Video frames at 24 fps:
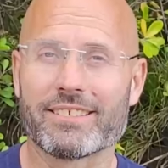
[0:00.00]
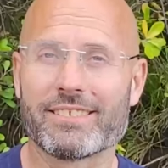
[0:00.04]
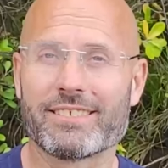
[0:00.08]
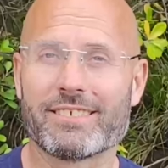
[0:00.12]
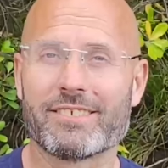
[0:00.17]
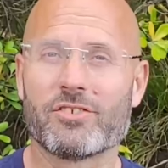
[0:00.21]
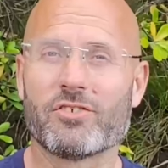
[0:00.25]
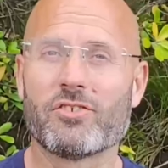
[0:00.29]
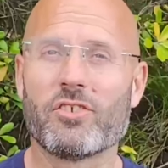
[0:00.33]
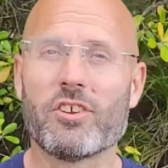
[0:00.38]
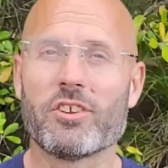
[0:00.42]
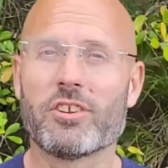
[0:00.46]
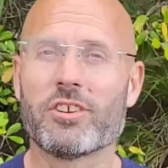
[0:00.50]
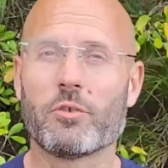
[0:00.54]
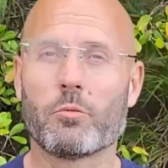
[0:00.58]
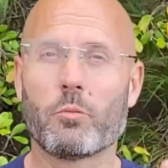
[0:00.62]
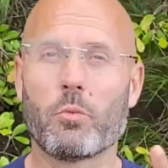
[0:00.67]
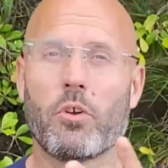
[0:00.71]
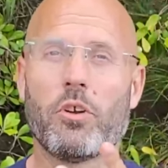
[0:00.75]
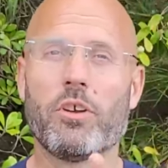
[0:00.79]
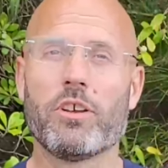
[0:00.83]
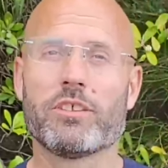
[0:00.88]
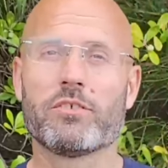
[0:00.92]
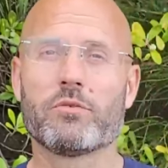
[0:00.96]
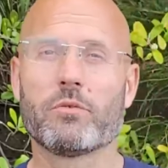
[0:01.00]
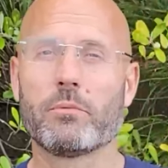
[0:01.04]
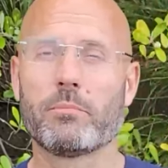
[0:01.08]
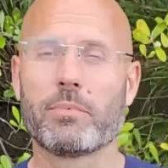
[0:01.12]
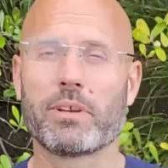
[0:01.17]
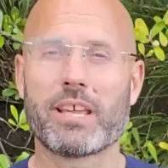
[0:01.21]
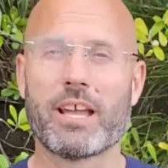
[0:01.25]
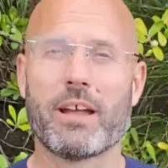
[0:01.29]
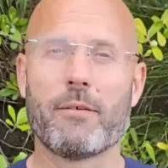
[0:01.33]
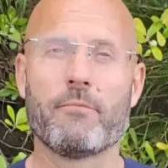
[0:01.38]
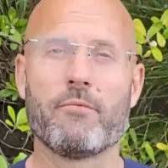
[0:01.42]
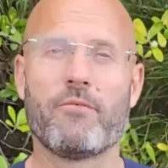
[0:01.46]
Certain words will
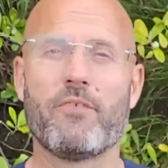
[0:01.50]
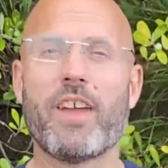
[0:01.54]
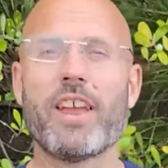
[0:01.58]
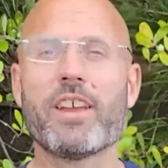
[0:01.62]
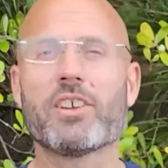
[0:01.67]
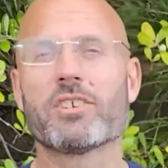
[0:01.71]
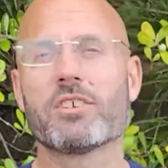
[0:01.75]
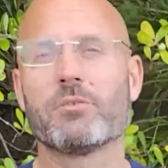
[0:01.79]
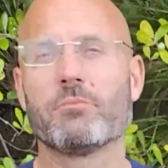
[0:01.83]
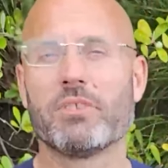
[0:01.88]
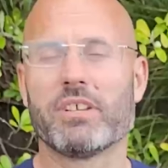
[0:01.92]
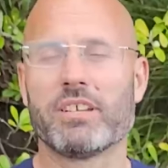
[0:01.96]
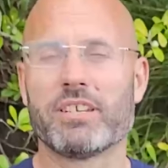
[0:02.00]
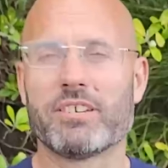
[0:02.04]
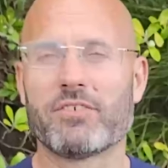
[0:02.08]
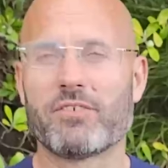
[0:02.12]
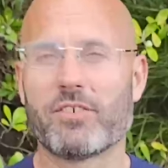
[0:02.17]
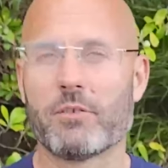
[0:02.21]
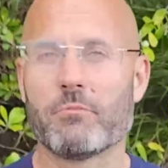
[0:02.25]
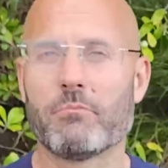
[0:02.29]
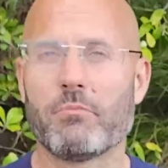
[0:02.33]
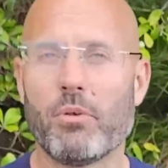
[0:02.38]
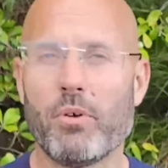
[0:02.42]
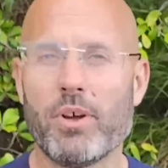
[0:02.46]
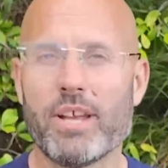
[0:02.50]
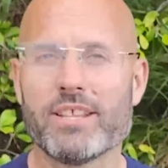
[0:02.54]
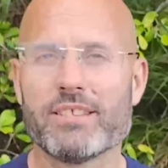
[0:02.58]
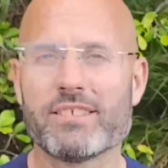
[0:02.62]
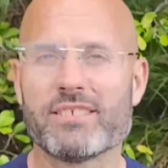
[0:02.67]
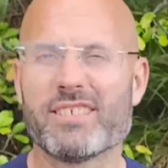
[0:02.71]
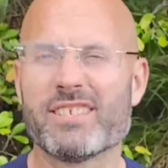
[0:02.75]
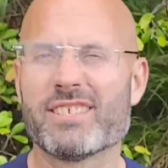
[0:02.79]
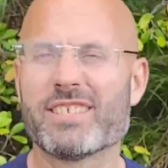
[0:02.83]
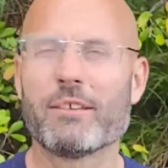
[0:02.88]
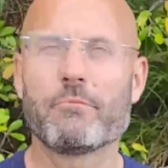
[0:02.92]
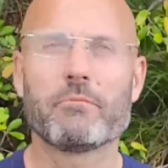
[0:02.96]
become fashionable at different
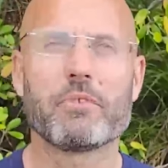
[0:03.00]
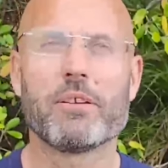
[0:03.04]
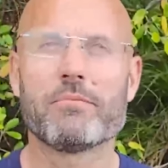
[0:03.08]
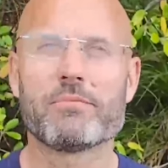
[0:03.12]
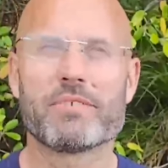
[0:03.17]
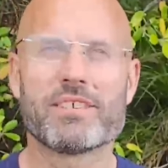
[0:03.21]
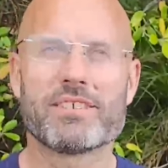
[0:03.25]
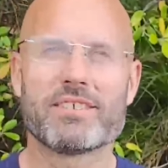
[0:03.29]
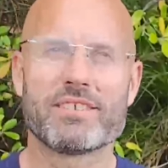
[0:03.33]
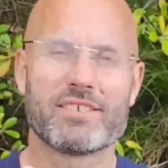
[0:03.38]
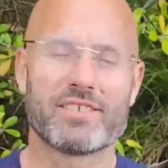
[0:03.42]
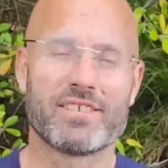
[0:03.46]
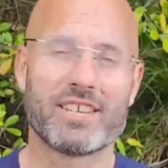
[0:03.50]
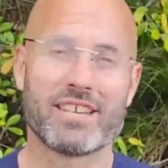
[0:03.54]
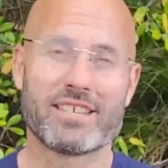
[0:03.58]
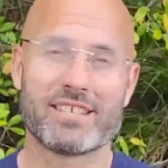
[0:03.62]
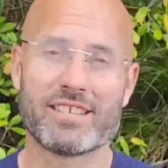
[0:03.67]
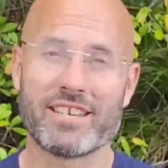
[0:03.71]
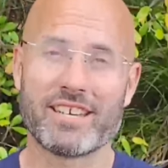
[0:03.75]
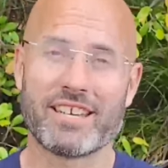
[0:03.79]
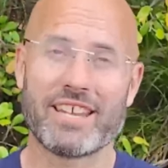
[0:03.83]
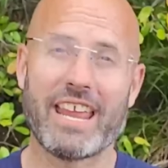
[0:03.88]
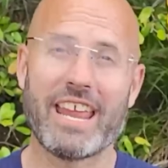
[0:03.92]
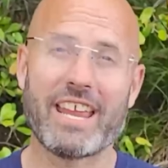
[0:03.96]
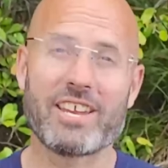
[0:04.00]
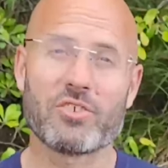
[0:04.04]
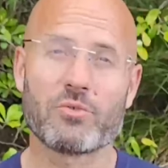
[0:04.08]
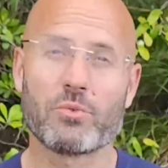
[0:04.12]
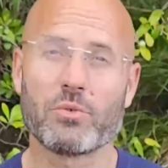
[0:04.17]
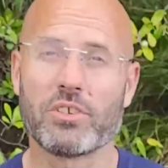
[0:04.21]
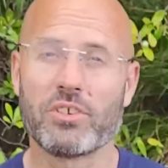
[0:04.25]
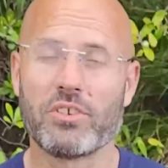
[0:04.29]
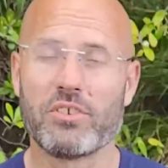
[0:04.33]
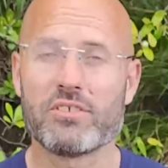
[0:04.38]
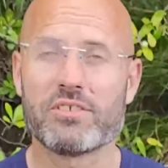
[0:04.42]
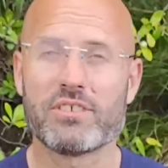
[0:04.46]
points, and sometimes this is just in
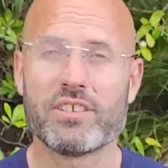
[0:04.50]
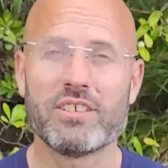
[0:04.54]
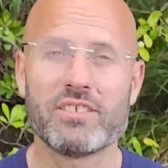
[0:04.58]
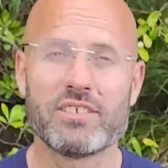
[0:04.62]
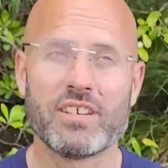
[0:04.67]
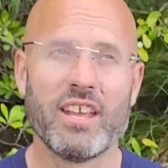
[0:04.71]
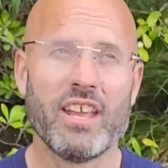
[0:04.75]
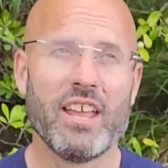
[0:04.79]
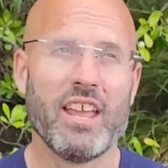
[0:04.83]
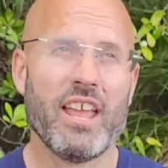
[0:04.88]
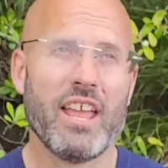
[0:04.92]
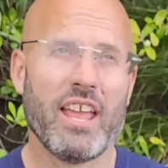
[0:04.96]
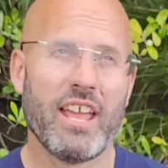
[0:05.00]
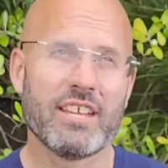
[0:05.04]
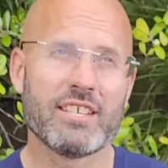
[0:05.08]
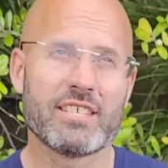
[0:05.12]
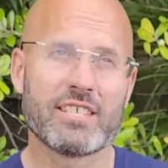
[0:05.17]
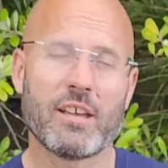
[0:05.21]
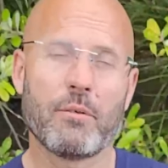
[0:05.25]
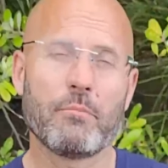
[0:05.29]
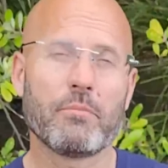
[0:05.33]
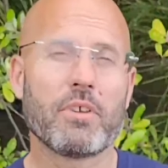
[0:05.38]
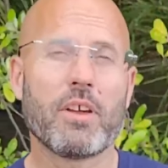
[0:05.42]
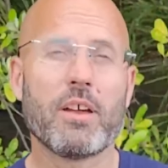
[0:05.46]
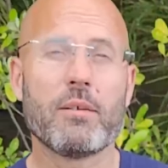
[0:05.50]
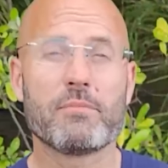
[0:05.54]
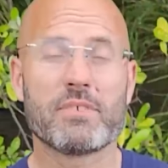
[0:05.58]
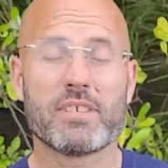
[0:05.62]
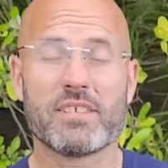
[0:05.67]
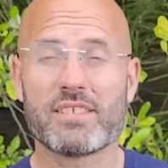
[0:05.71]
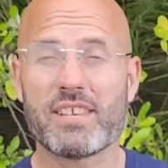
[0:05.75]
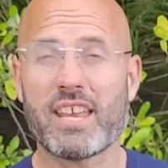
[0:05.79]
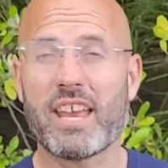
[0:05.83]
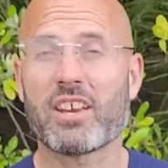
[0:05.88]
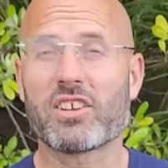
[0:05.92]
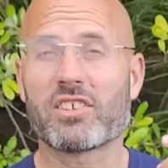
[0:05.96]
casual usage, and sometimes
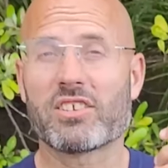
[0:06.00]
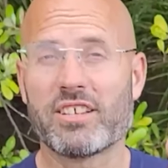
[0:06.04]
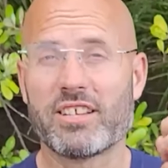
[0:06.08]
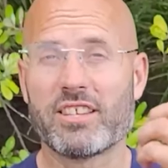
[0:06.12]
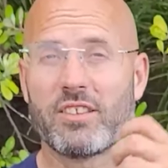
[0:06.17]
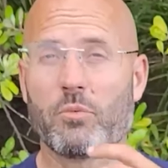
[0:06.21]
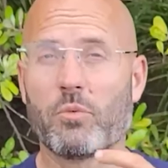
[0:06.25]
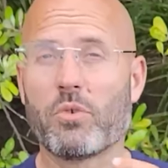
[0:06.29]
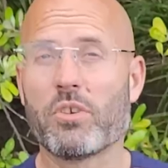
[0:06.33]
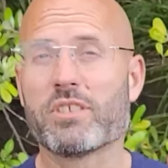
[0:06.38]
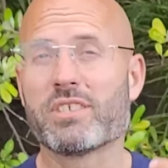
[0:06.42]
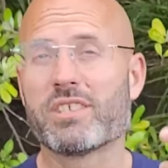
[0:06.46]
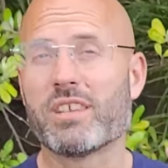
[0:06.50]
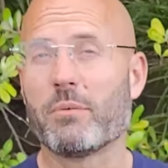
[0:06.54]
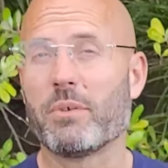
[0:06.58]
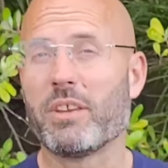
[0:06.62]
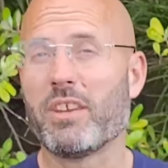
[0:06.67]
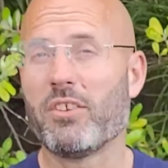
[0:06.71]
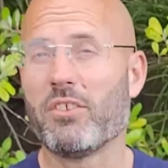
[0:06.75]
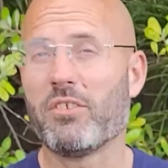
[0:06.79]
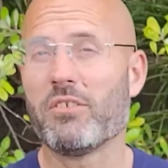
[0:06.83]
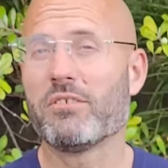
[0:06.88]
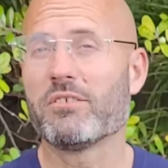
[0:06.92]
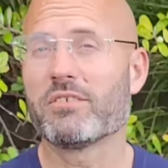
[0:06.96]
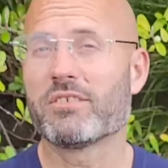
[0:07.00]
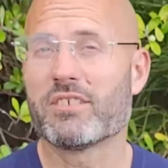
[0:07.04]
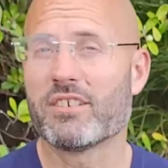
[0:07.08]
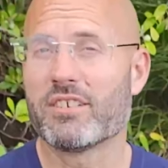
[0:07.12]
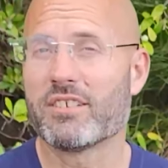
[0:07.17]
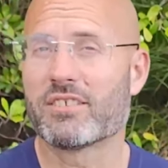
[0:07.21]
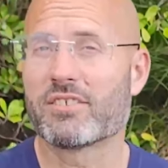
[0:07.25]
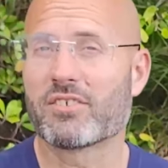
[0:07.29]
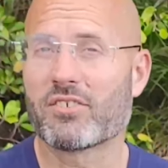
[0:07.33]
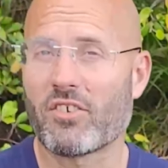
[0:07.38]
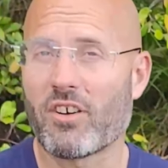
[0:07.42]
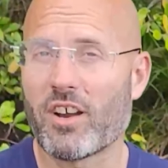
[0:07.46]
it's actually in the words that we use to
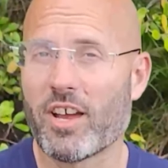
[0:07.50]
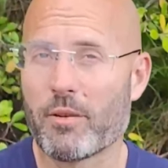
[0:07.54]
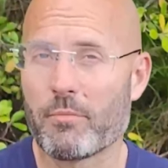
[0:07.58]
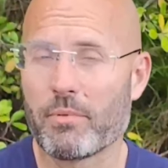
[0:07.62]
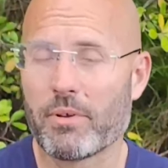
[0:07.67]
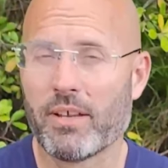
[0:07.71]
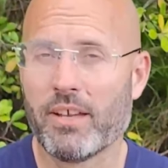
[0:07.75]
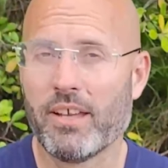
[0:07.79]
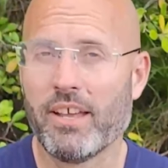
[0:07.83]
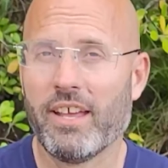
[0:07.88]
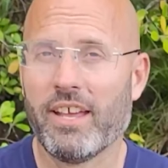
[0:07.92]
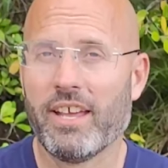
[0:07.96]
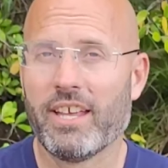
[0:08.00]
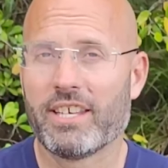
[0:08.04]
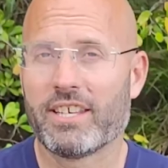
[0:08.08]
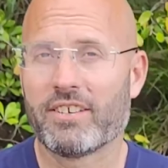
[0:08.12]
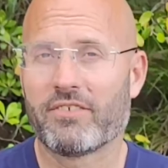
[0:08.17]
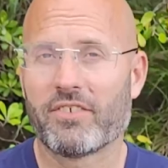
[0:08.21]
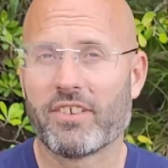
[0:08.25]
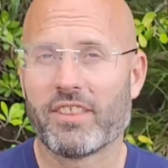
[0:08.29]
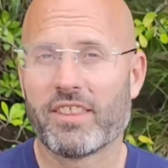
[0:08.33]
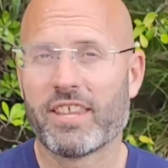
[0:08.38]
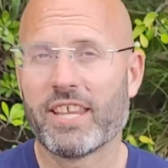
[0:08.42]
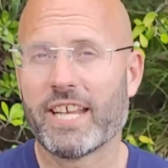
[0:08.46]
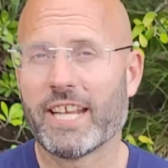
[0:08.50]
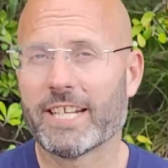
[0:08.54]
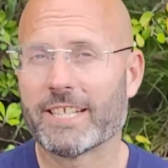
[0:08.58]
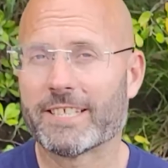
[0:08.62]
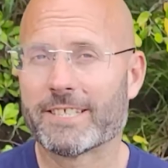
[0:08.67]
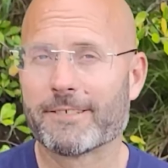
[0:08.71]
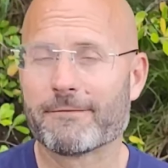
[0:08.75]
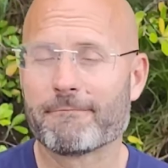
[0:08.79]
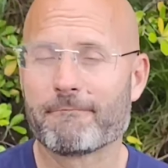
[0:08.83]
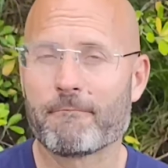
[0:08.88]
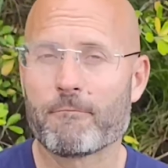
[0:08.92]
describe different things.